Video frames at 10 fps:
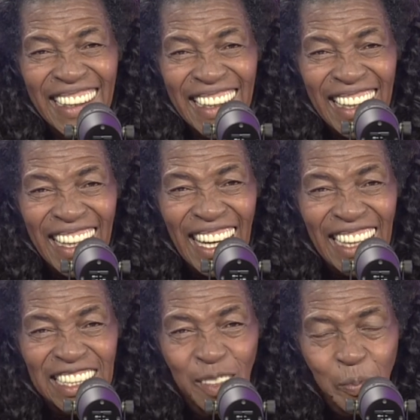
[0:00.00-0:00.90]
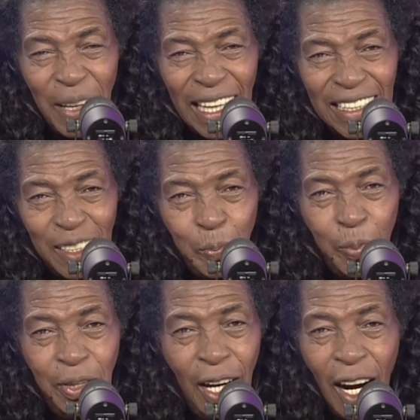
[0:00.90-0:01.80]
eggs and bacon the,
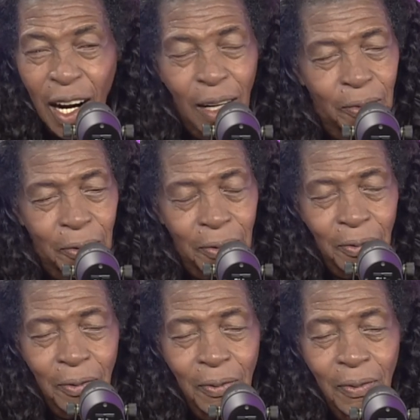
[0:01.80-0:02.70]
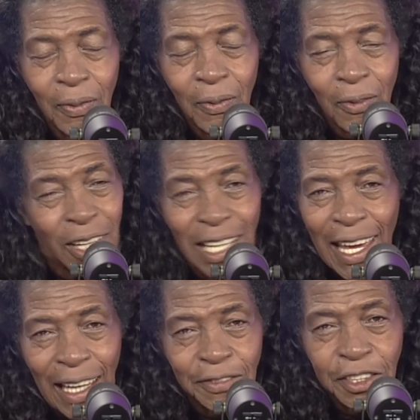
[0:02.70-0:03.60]
the hog really
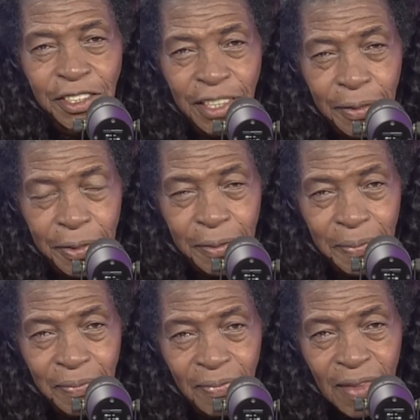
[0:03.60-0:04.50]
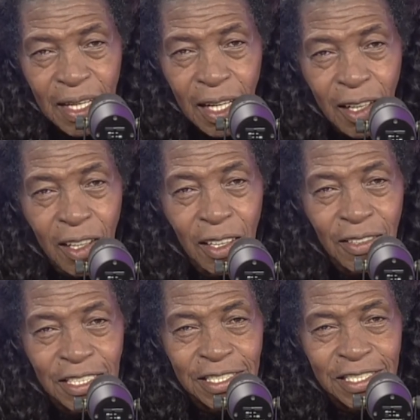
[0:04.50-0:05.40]
have to suffer all
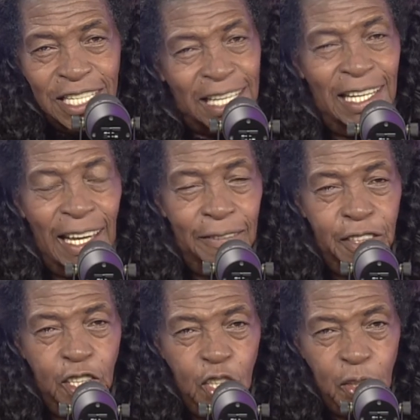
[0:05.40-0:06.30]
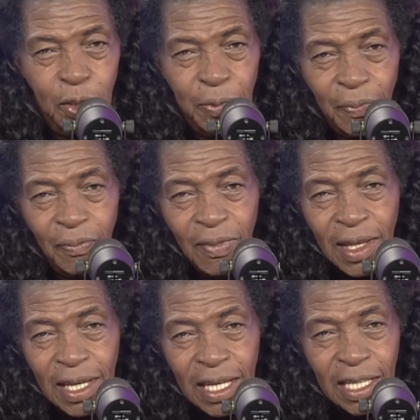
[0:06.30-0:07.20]
the chicken have to do
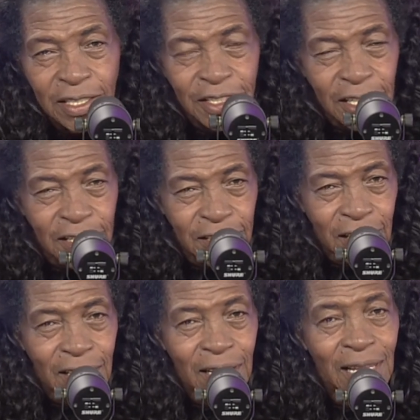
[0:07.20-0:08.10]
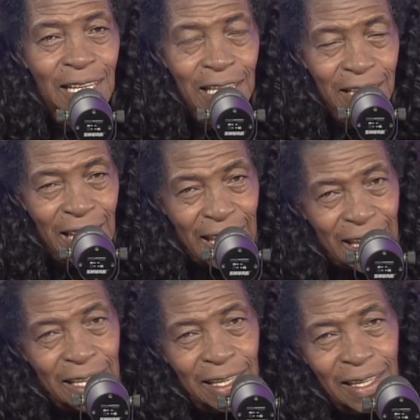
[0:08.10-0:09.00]
is just lay the
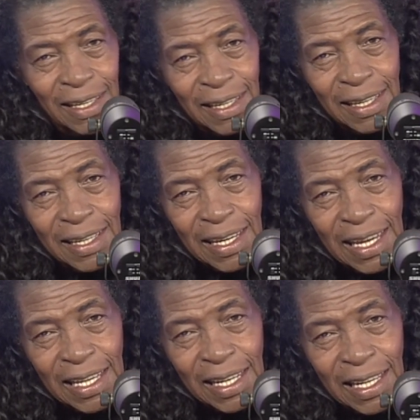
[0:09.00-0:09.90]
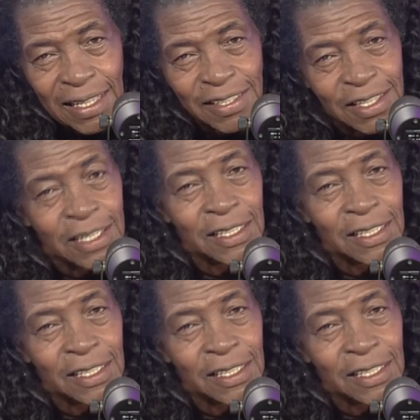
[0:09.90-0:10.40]
egg and and still